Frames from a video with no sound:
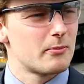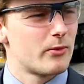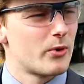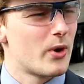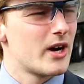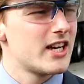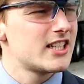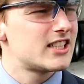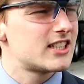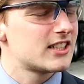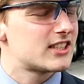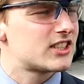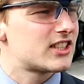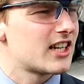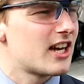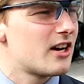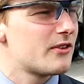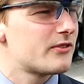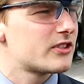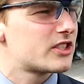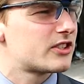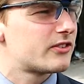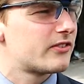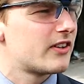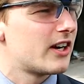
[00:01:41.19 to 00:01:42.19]
waste
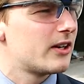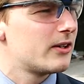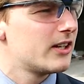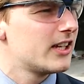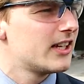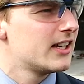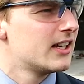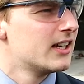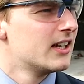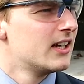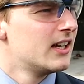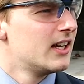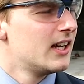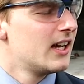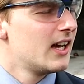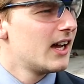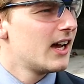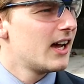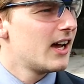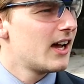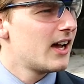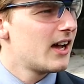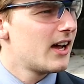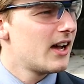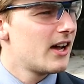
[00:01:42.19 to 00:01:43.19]
itself is
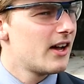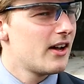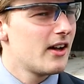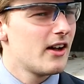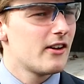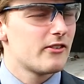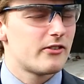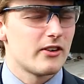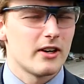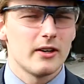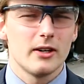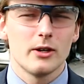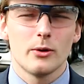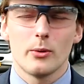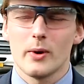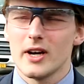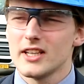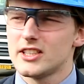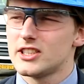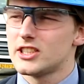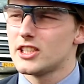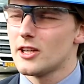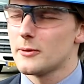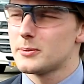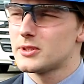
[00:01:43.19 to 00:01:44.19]
a very
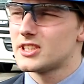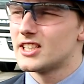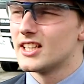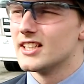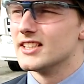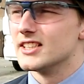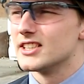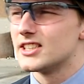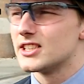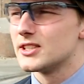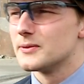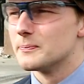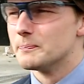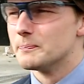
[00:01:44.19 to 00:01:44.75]
wet substance.